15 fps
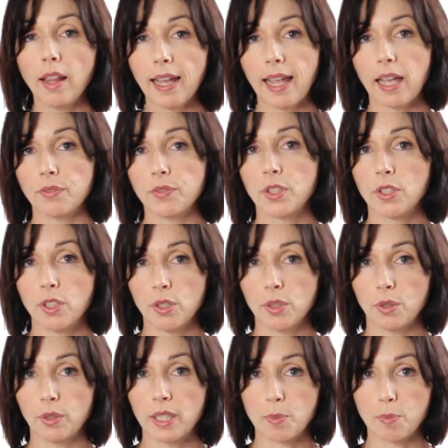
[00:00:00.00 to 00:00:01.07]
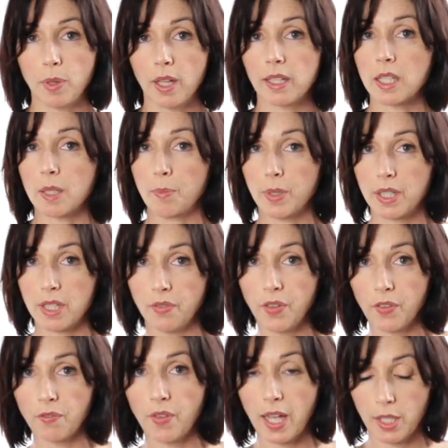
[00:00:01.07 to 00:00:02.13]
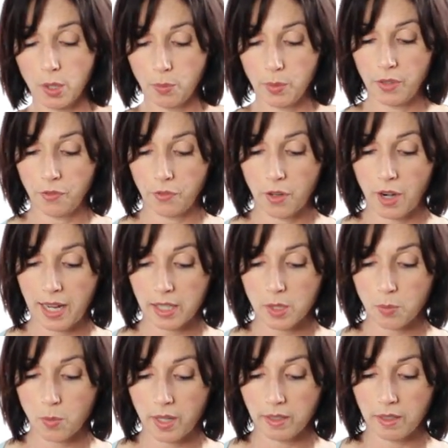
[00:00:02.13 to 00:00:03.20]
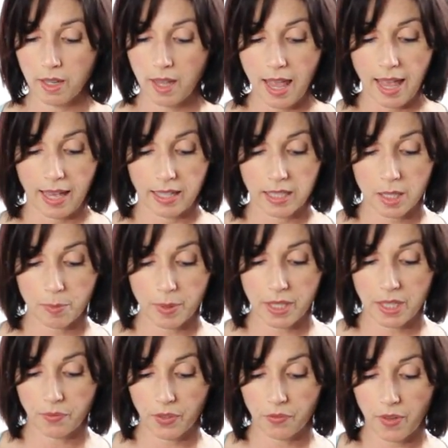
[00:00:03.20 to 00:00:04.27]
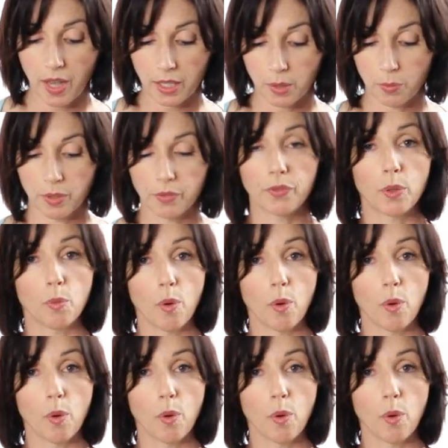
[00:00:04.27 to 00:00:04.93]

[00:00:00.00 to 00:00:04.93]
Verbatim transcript: I have to do is plug a specific value in for x1 and a specific value in for